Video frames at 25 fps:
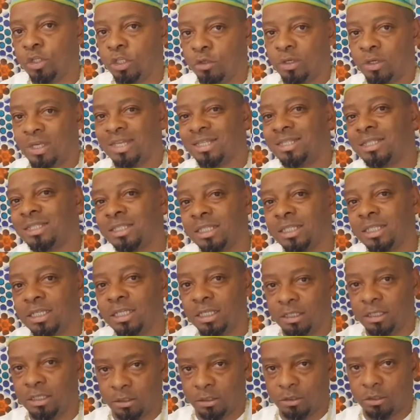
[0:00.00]
you
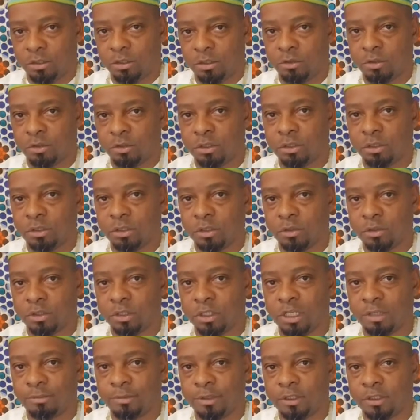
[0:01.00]
exceed those
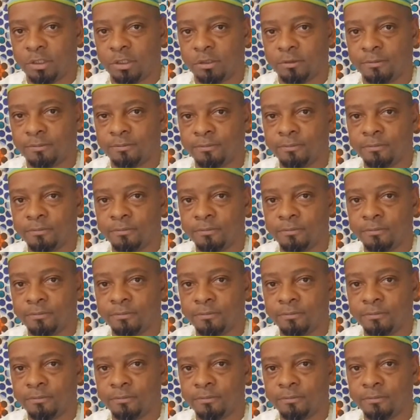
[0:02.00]
limits.